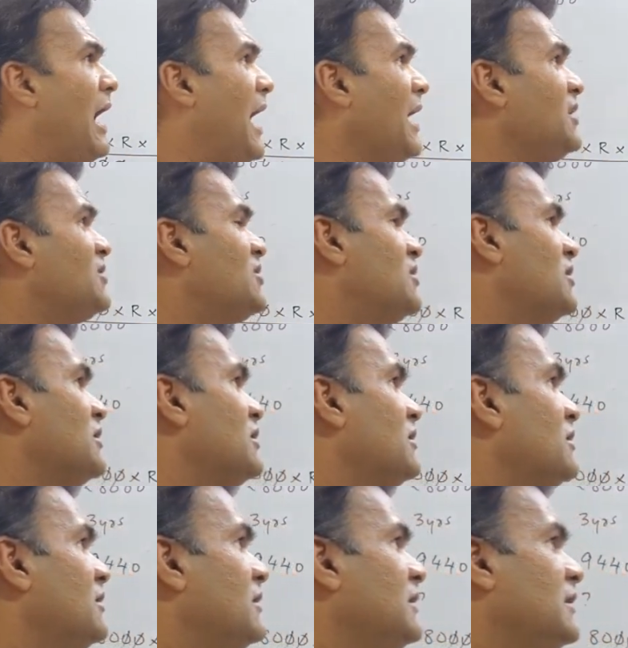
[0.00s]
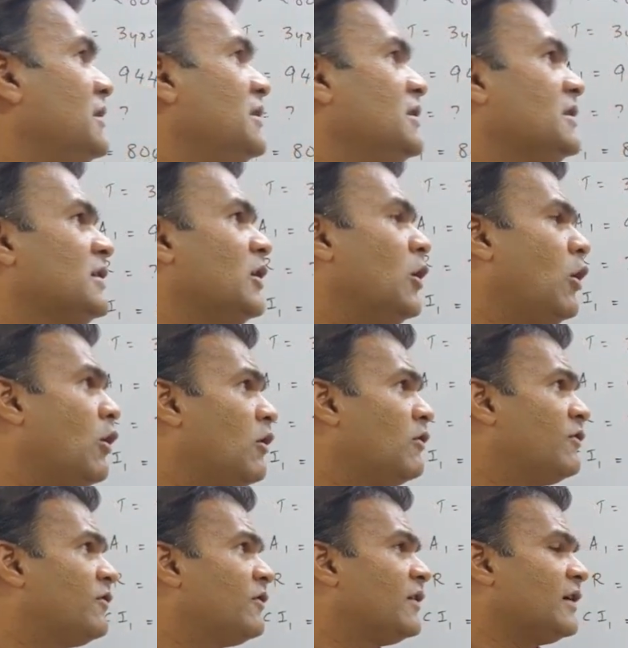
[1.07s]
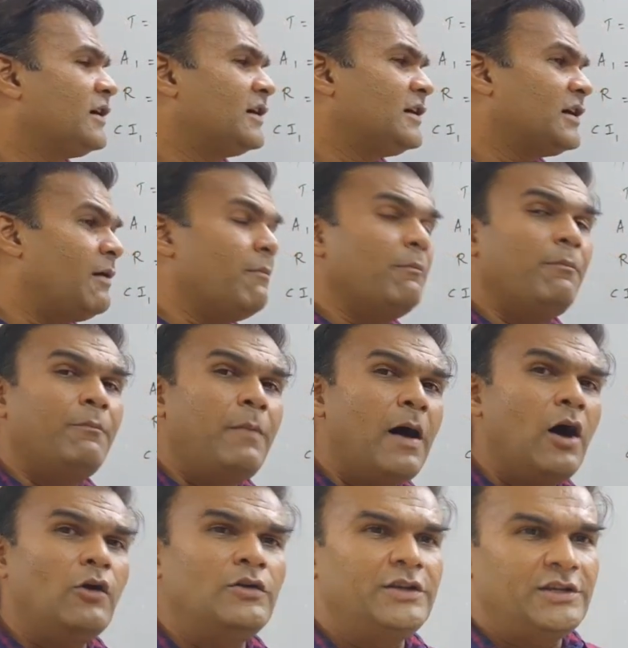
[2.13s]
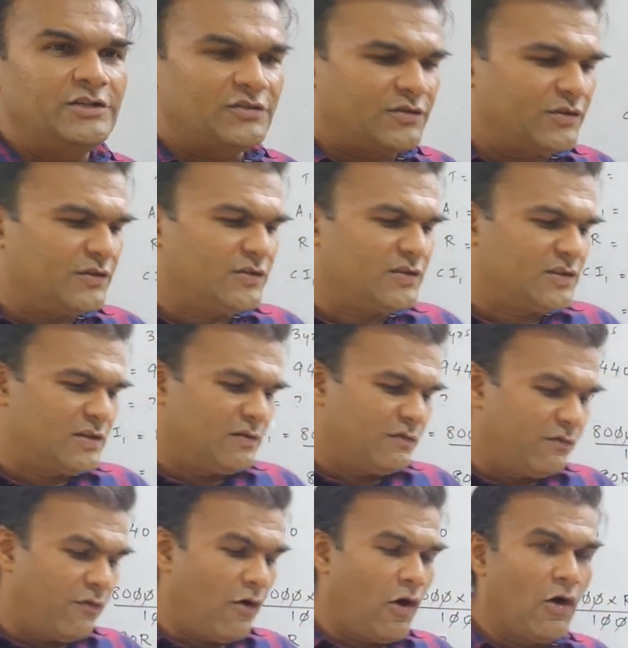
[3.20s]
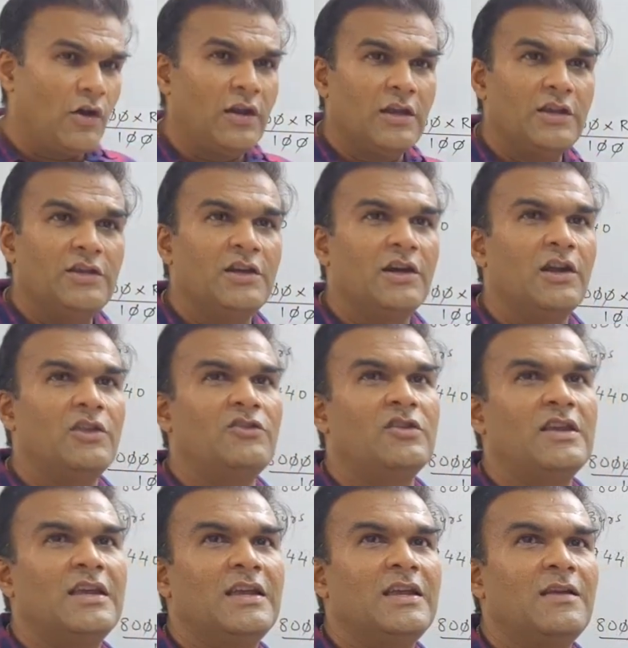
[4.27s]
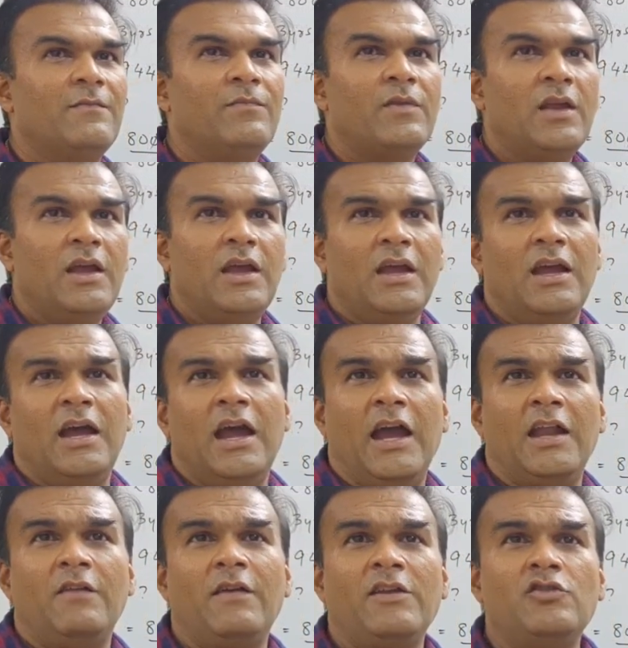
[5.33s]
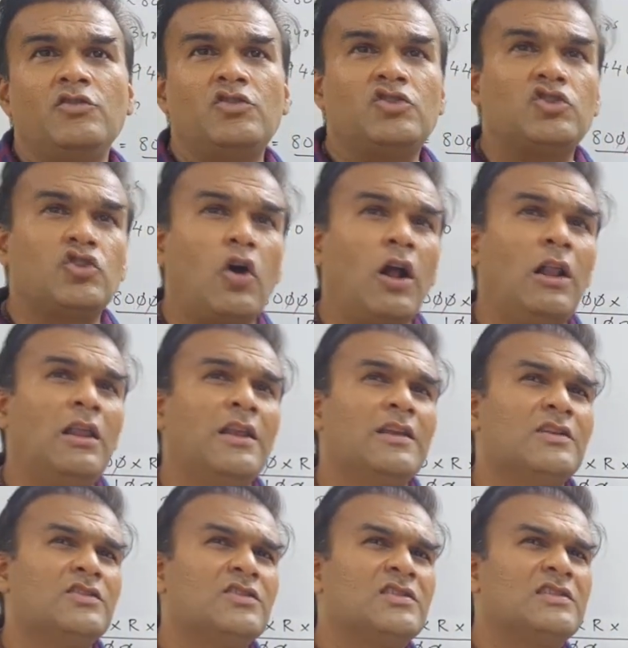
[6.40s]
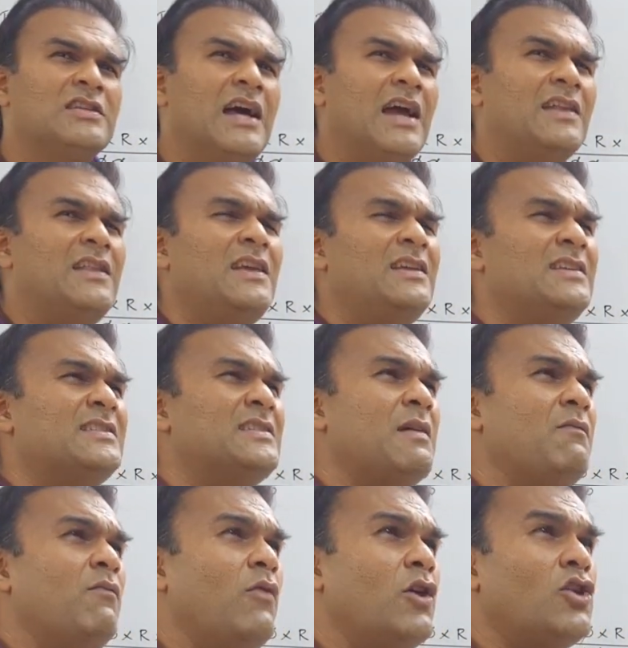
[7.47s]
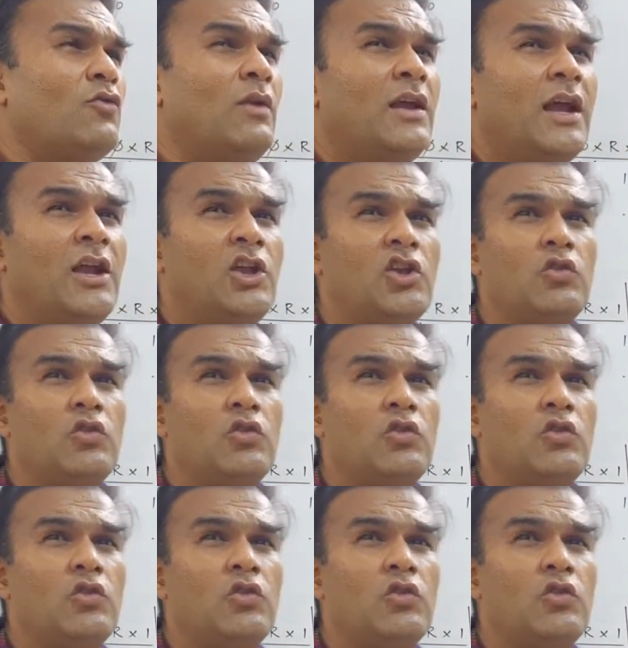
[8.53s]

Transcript: answer of compound interest for year 3. And when you solve this, I think somewhat you will get